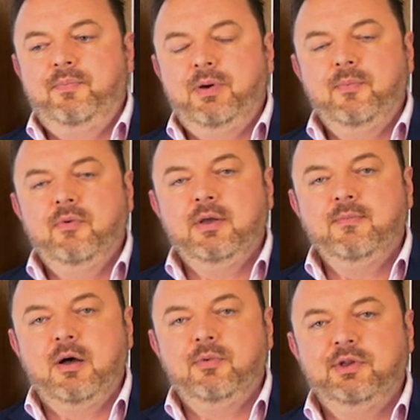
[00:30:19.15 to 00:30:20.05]
People in
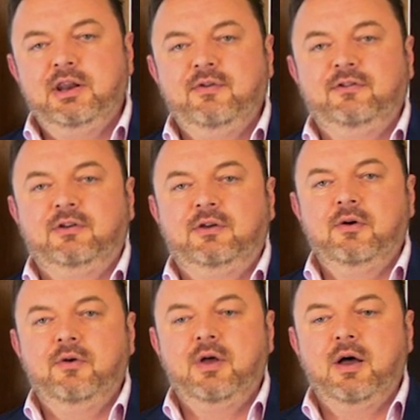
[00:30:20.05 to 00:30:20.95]
Melbourne want to live in St
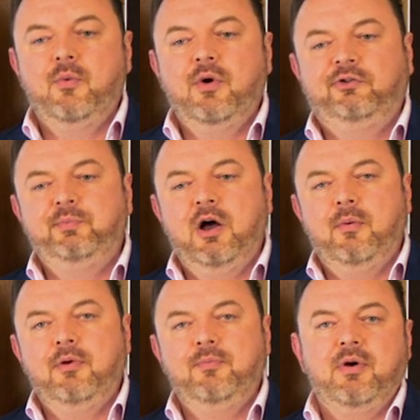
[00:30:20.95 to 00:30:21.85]
Kilda, West
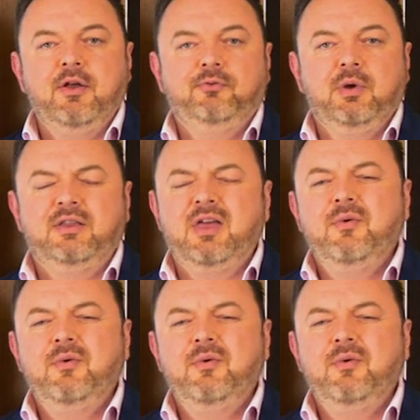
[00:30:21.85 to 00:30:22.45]
Melbourne, Brunswick.